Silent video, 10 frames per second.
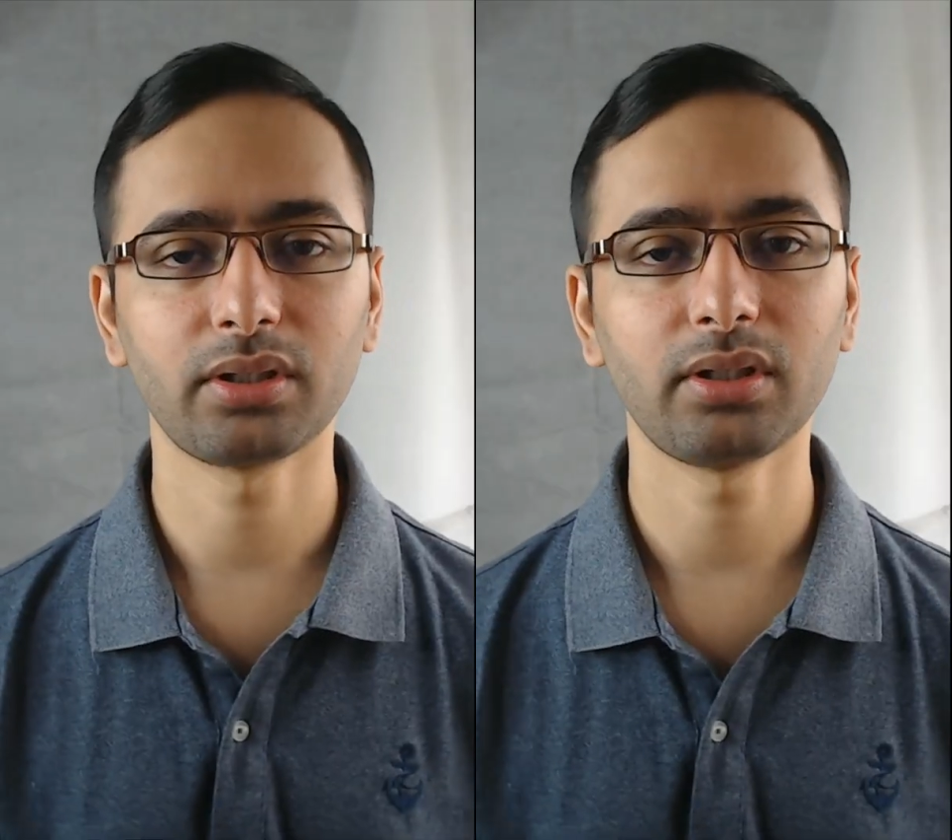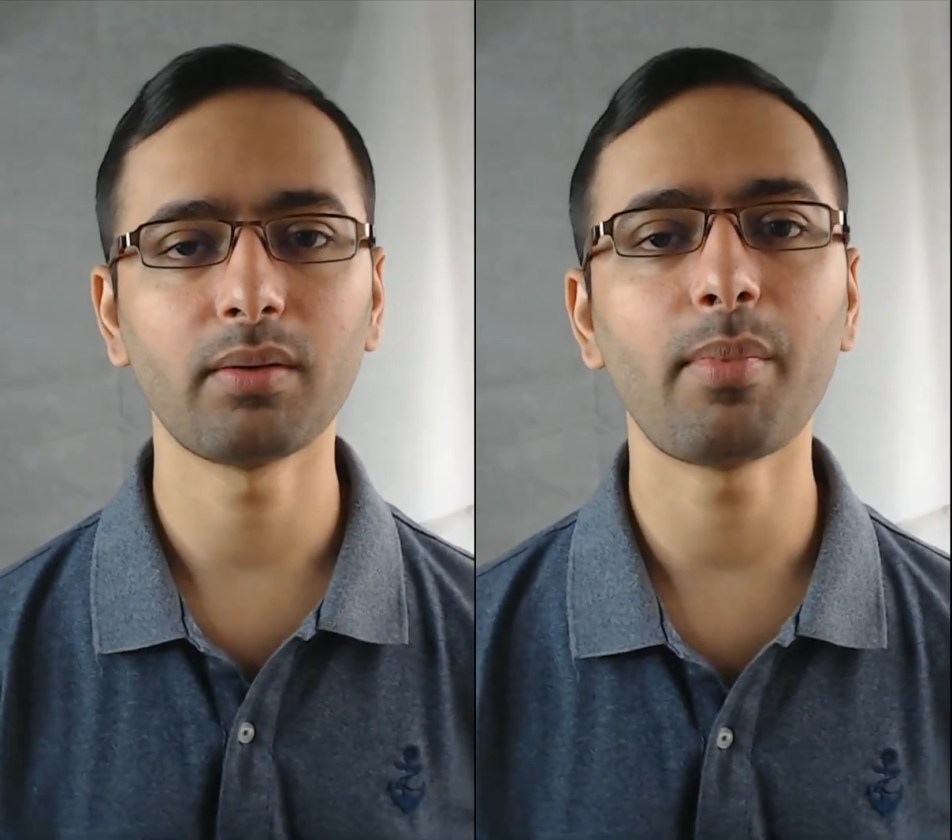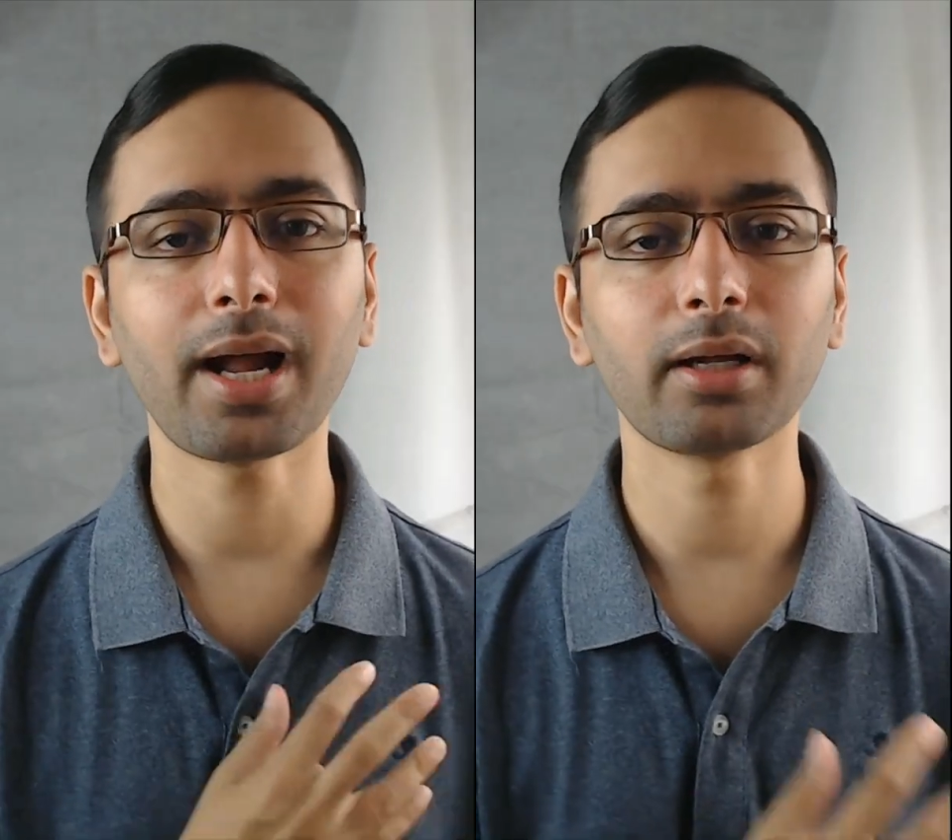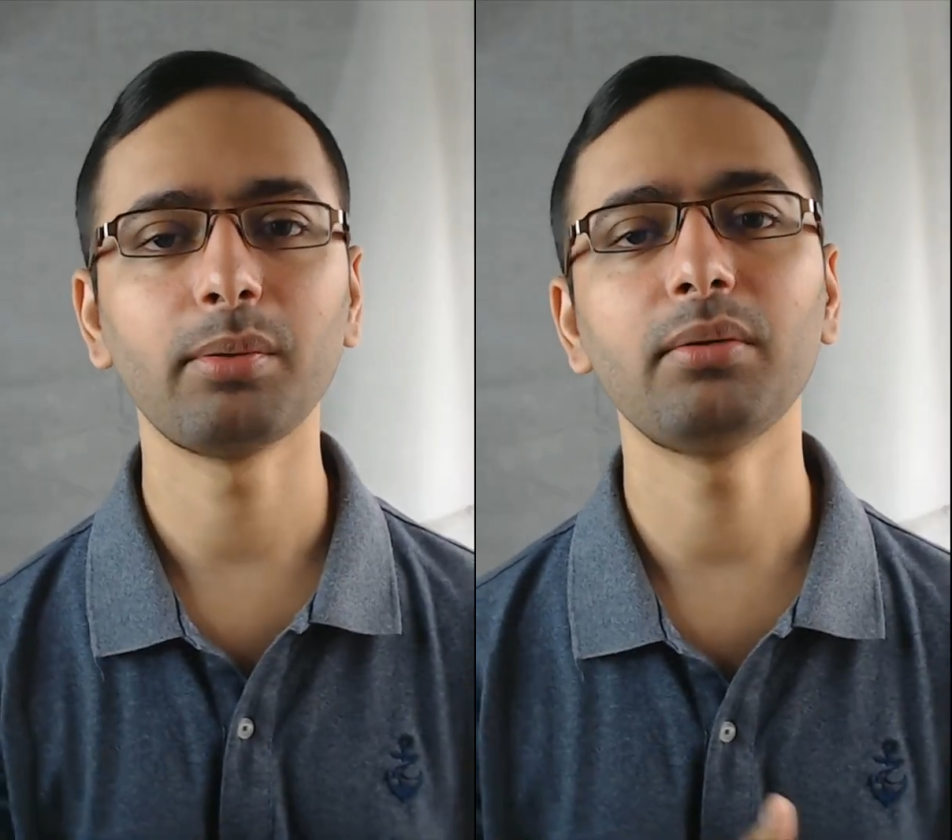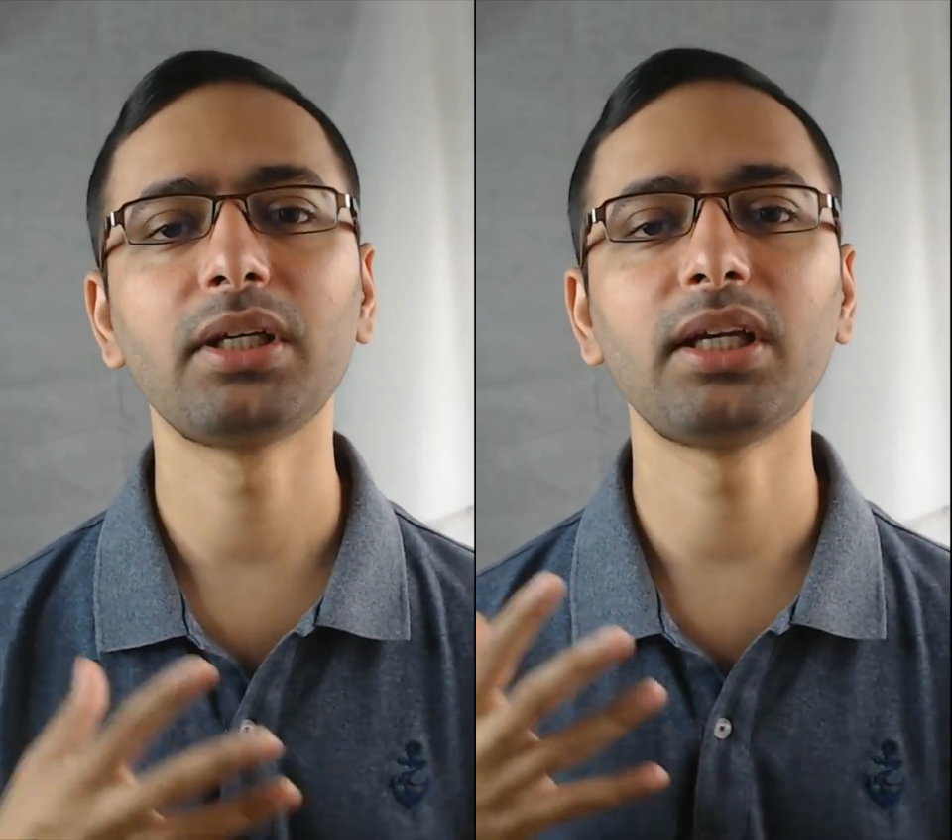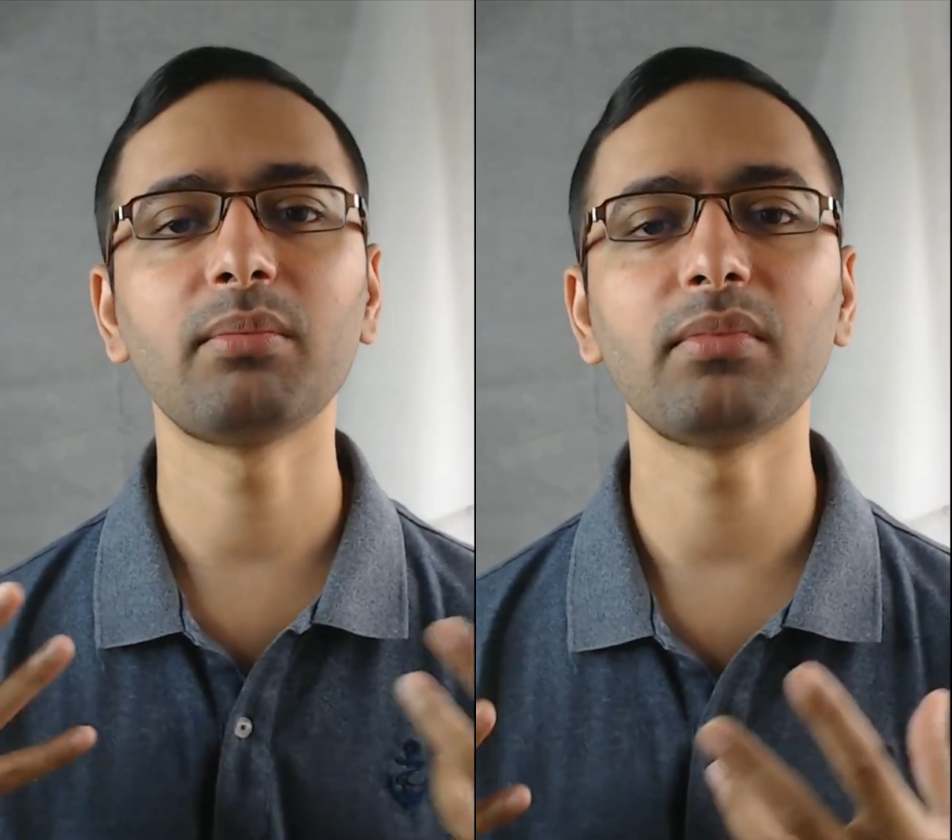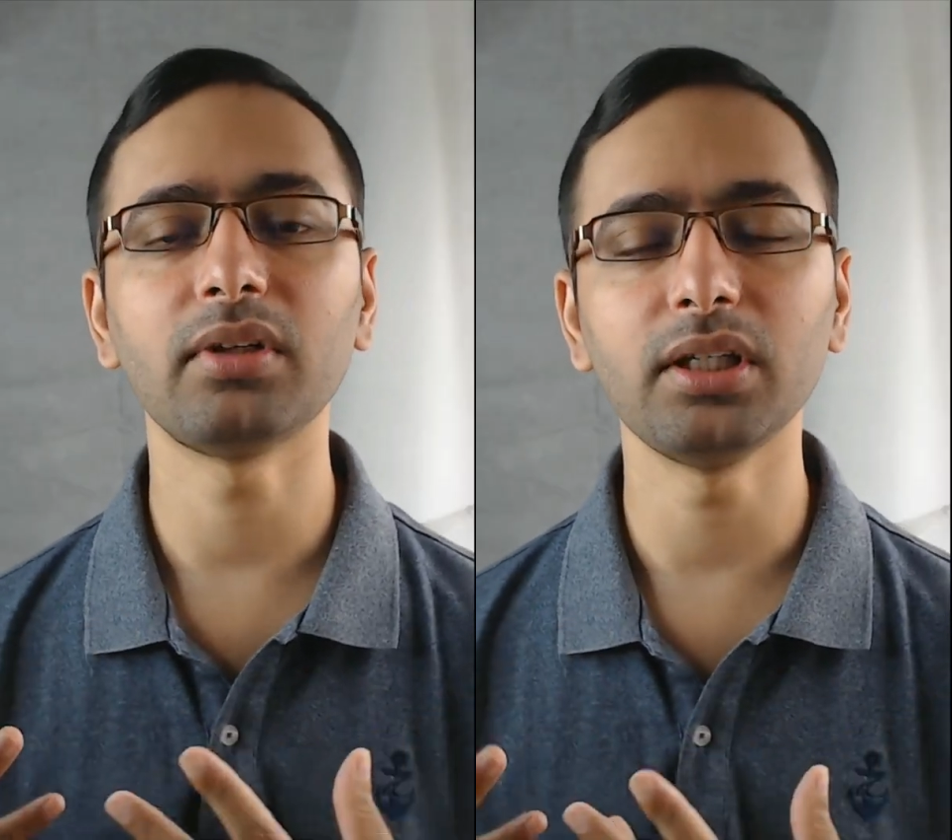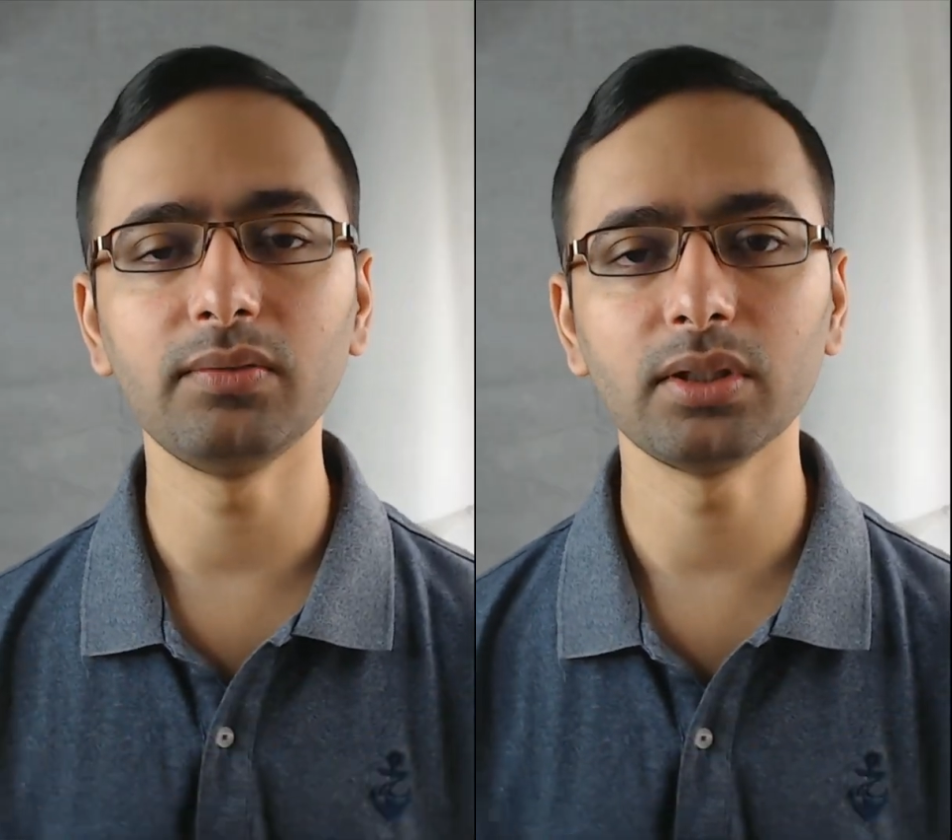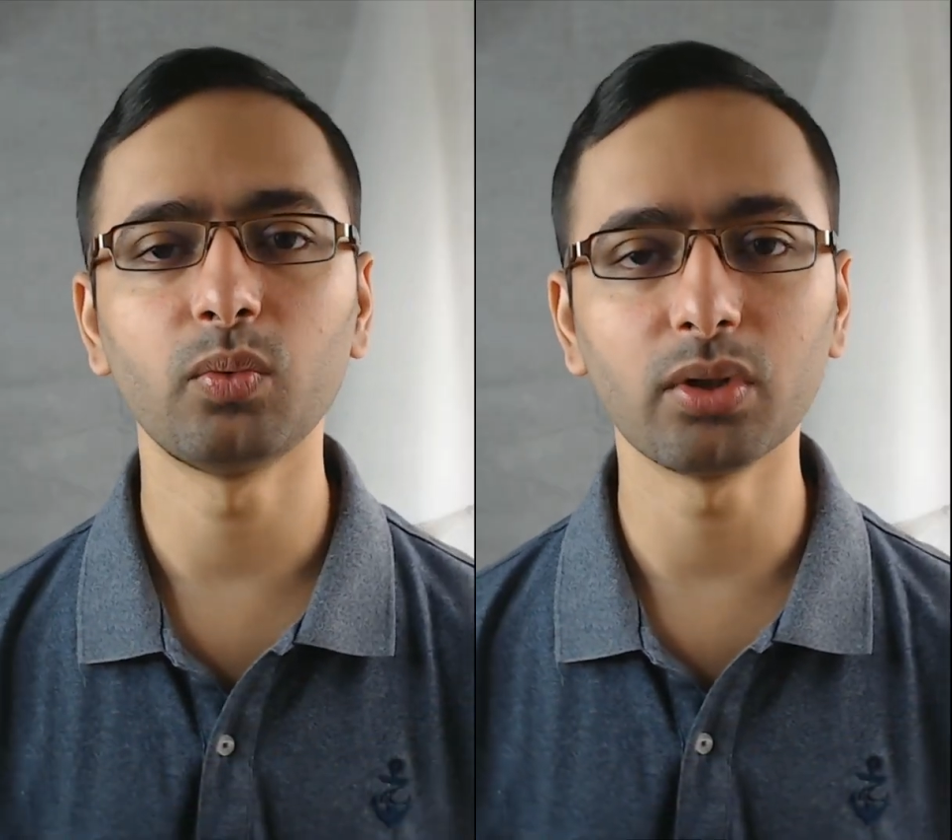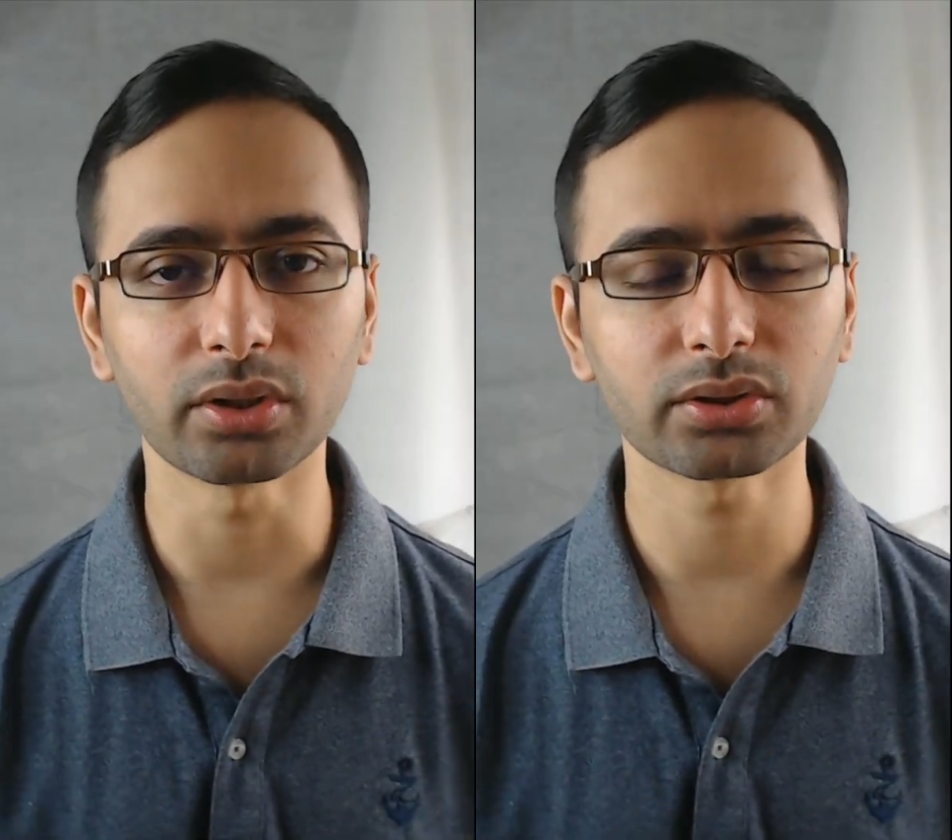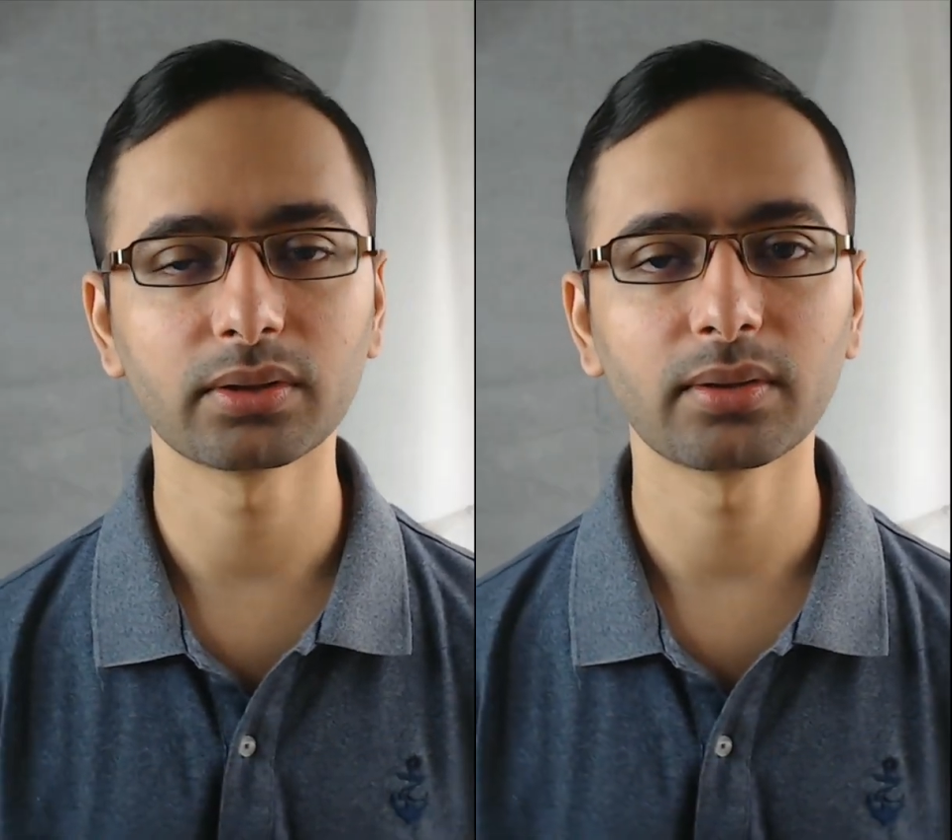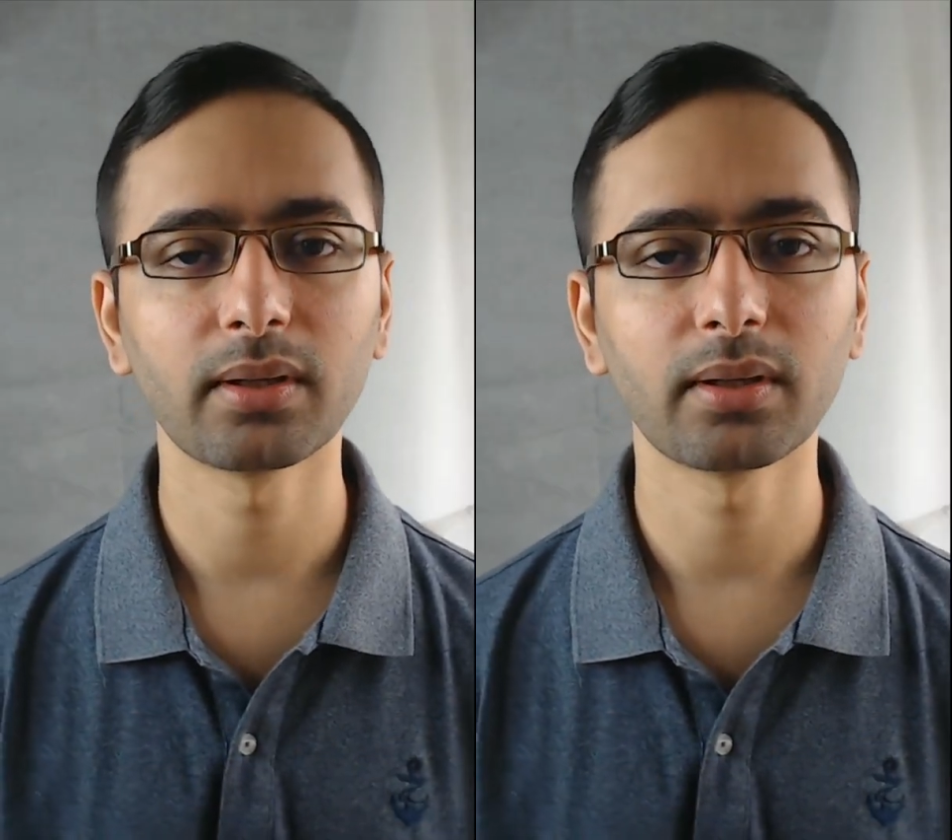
The back pain became even worse,